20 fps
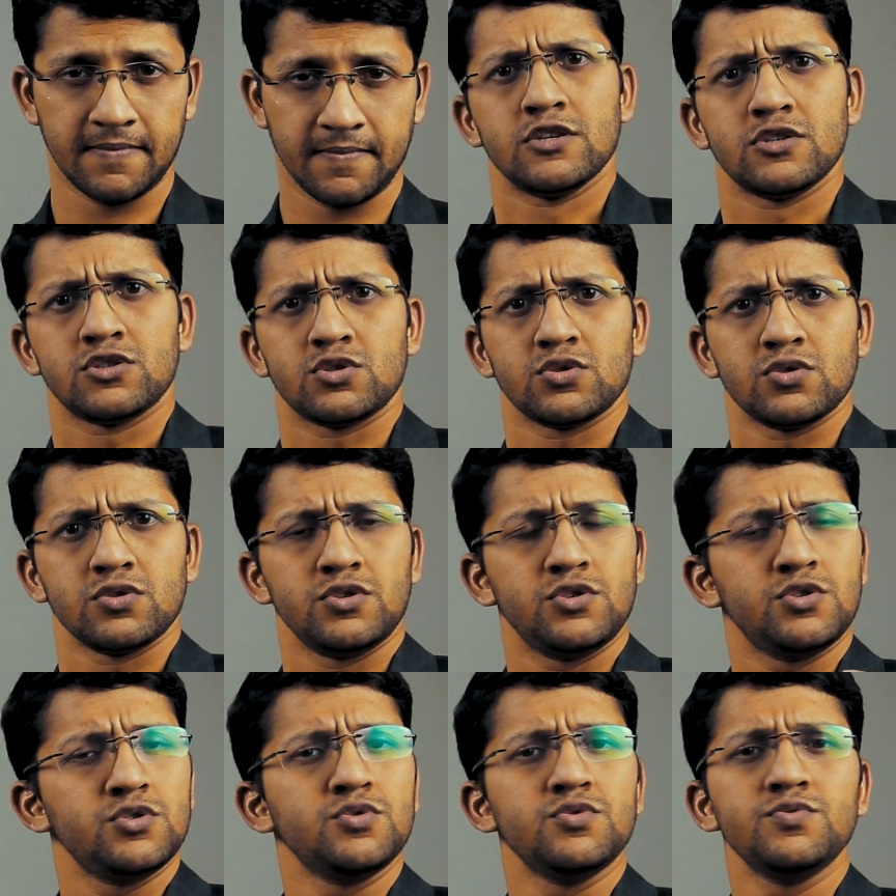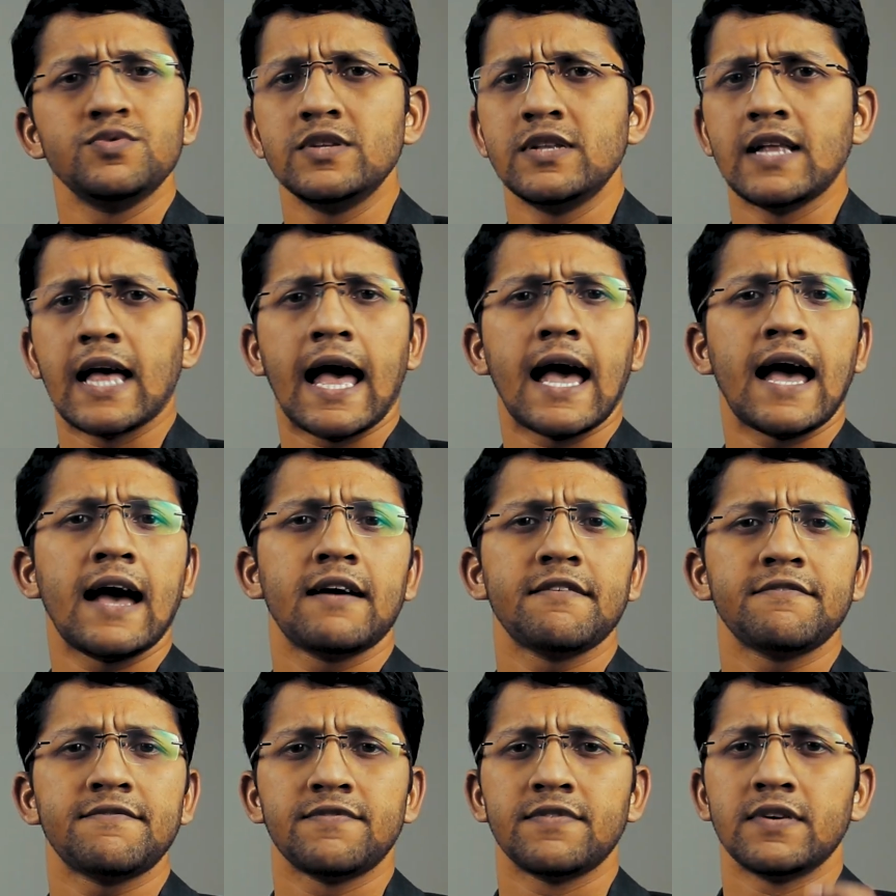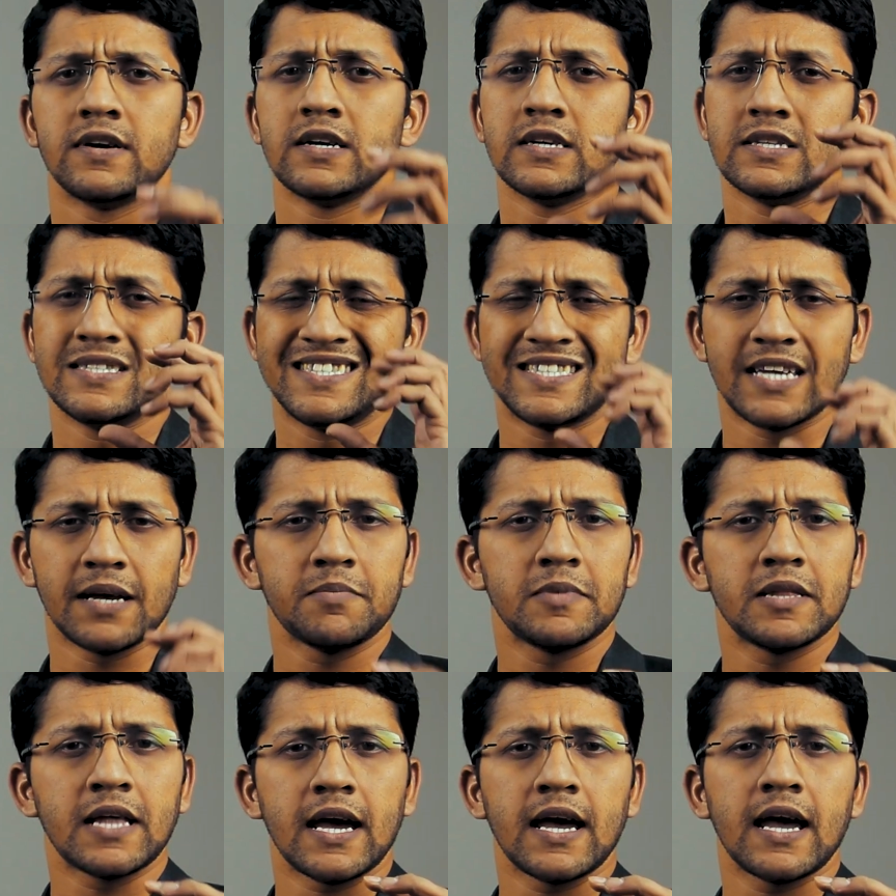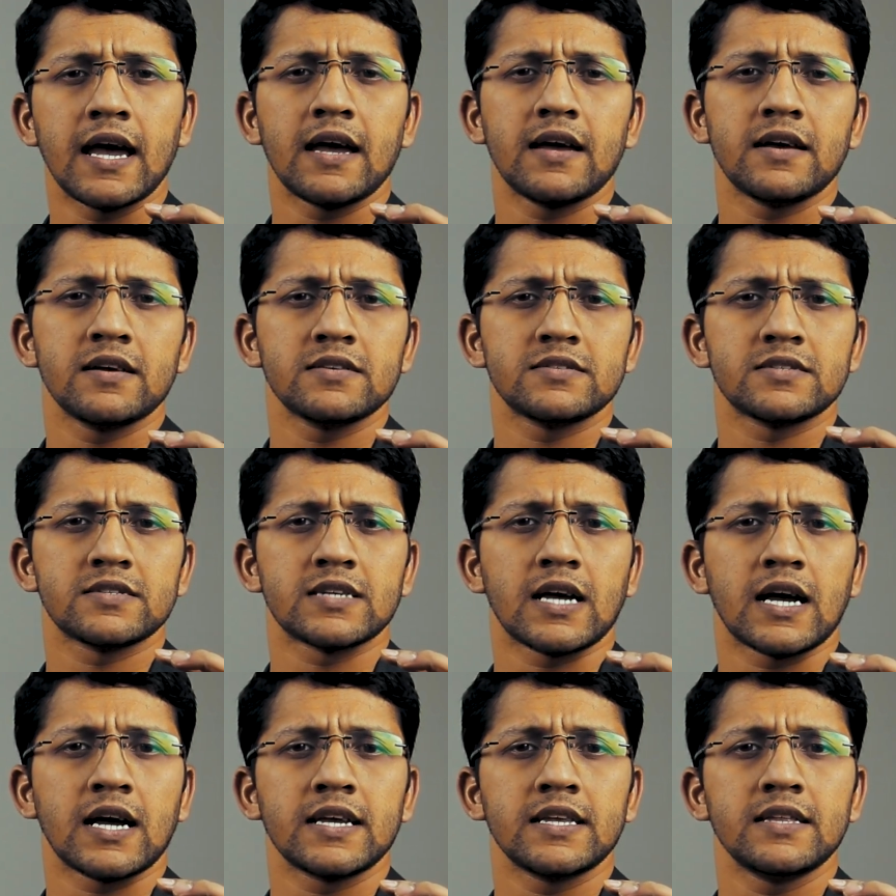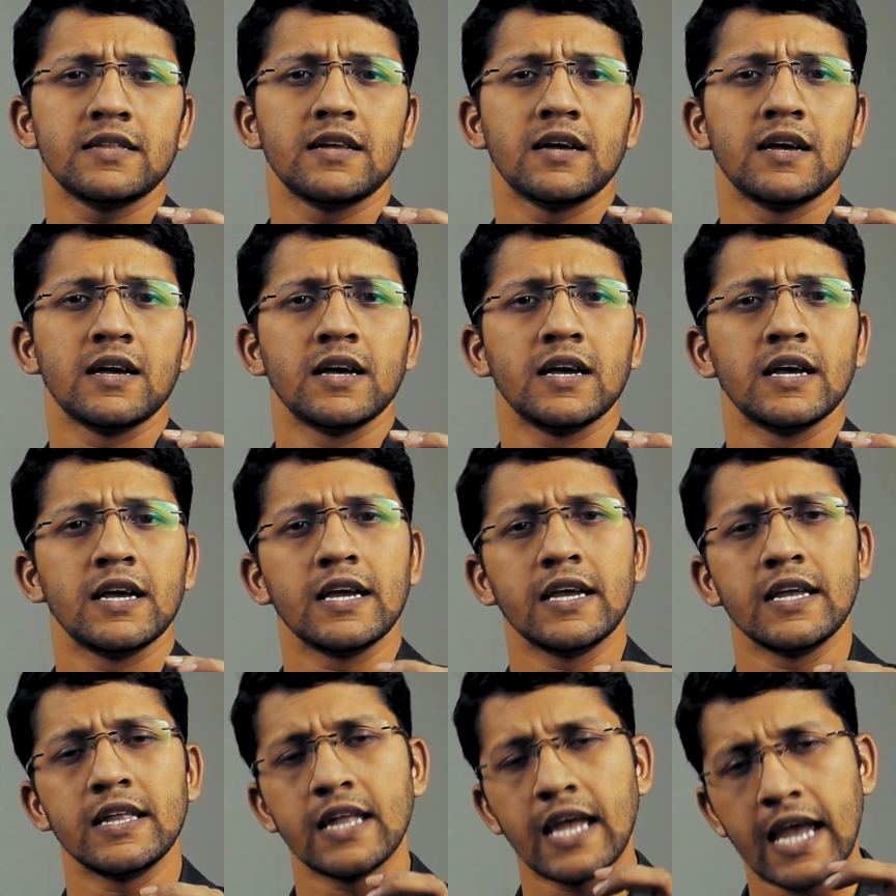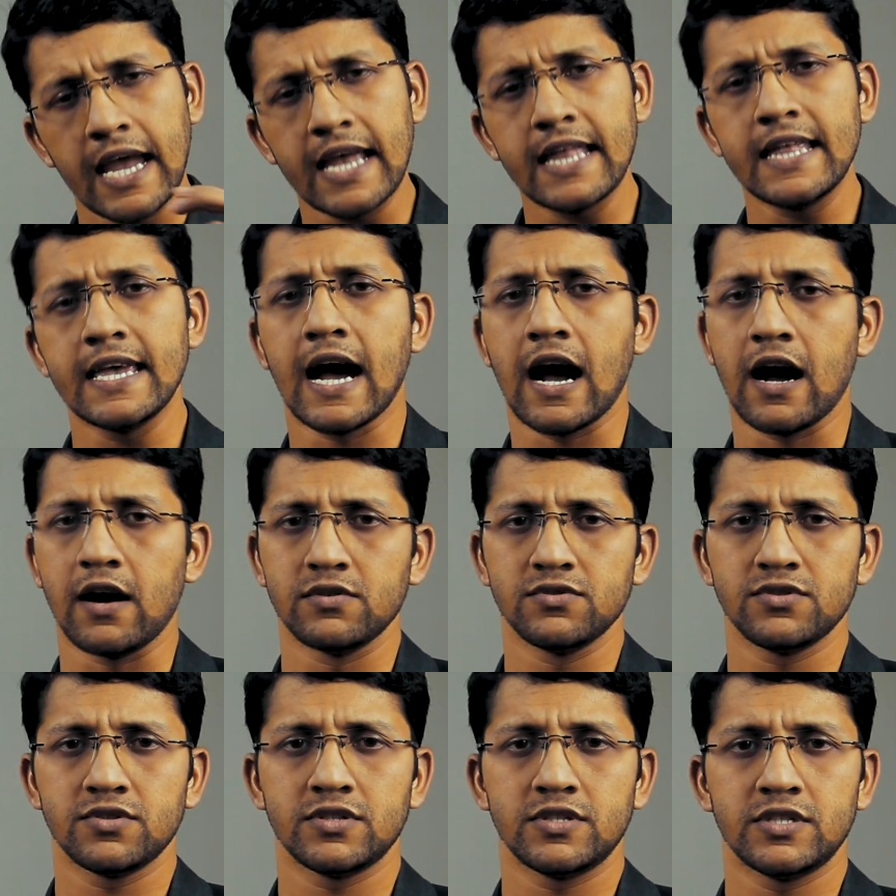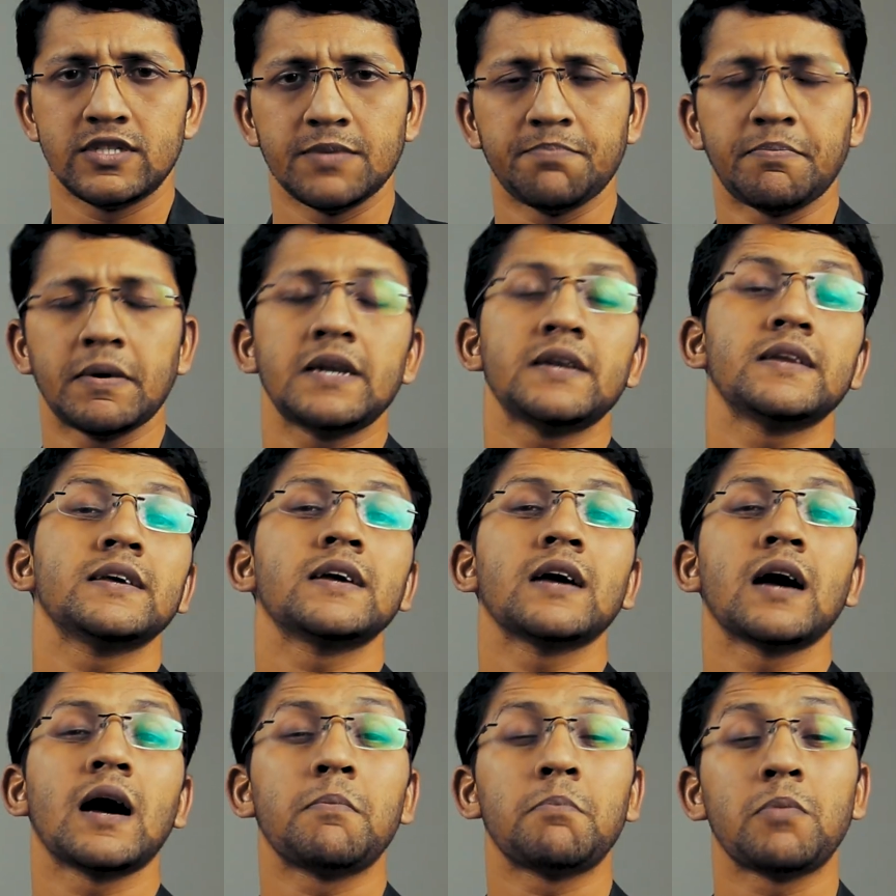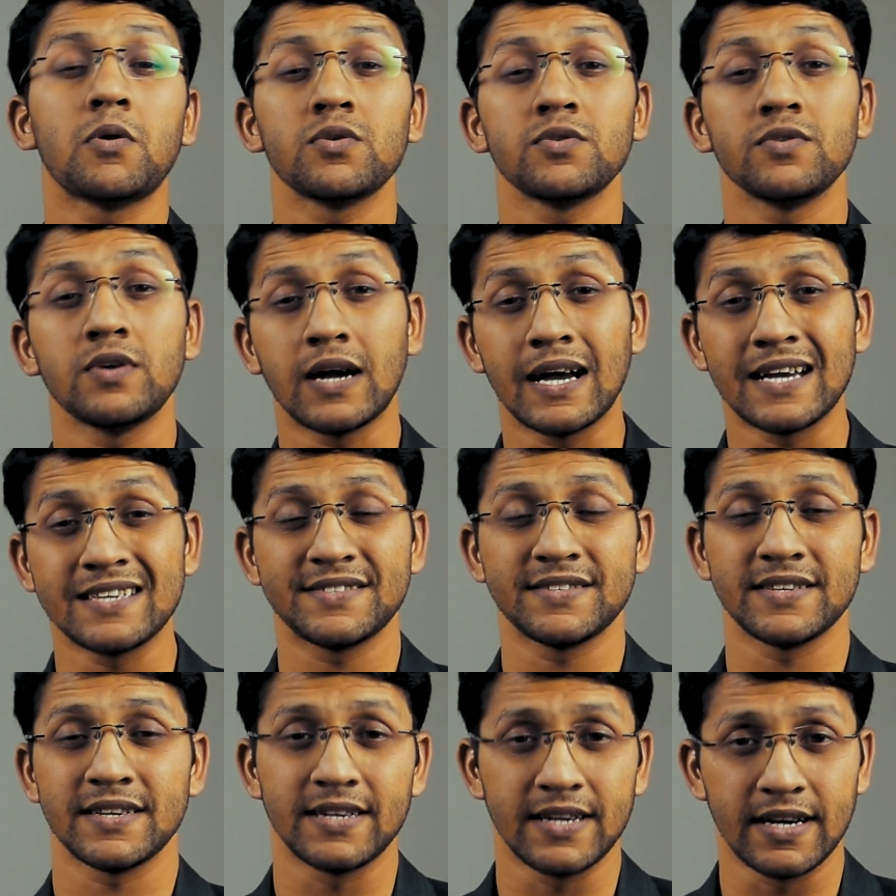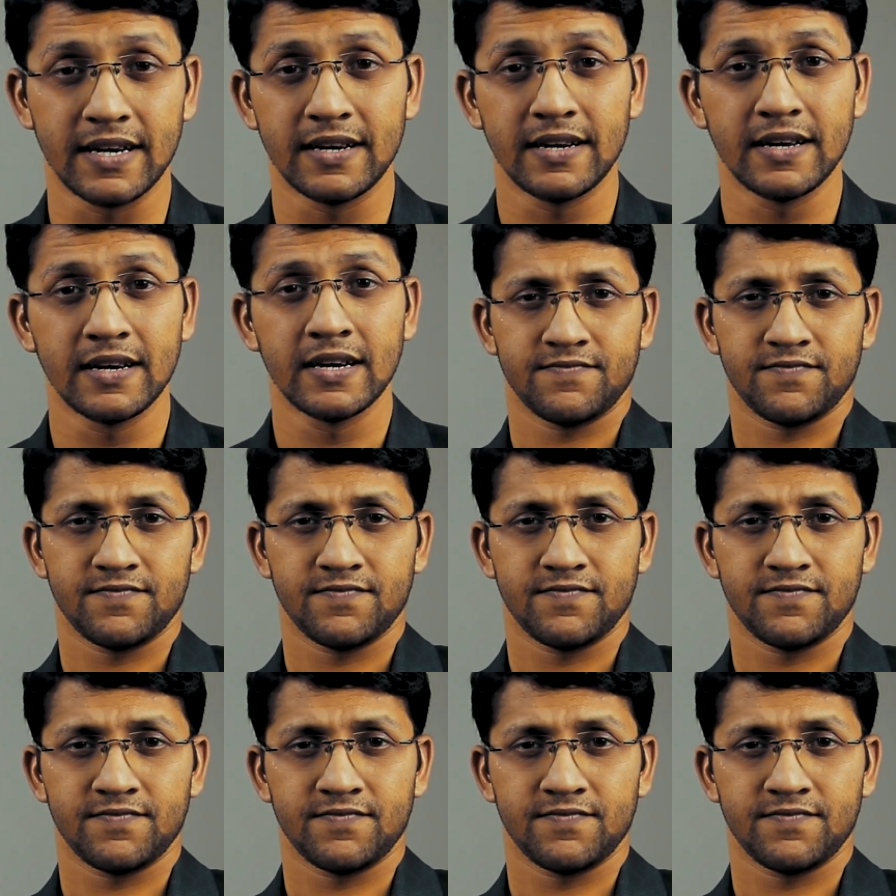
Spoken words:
So you will have Gemini sign in any house depending upon your ascendant.